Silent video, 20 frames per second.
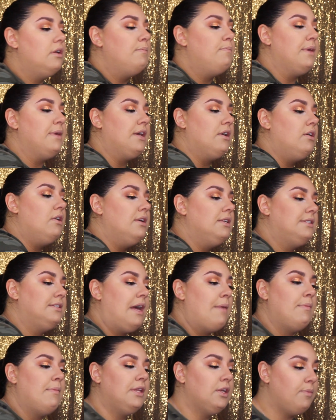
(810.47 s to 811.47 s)
because
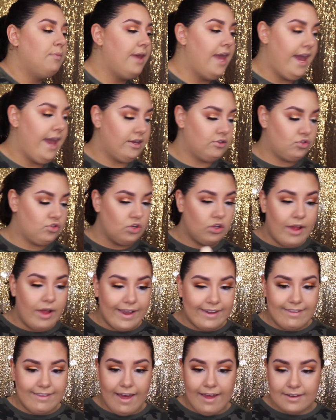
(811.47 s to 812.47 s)
I'm a little bit extra
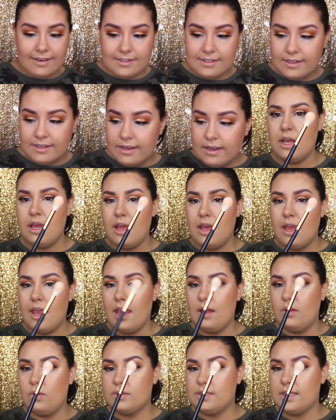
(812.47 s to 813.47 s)
like that.
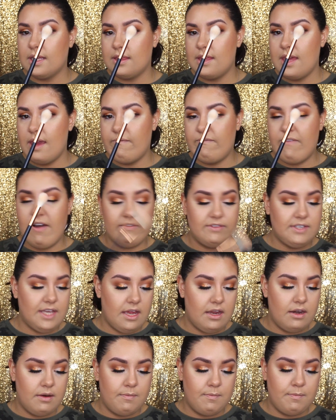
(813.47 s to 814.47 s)
It looks like the
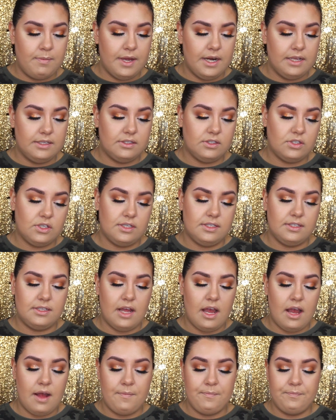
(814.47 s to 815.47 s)
M510, but it's just
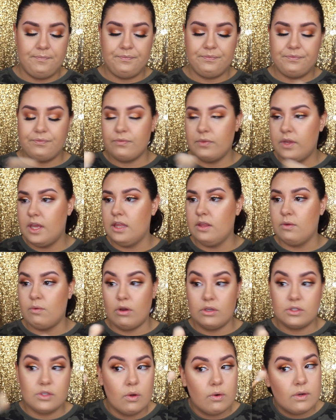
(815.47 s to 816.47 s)
in the
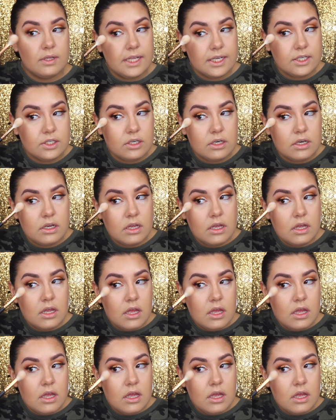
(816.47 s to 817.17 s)
Rose Gold collection.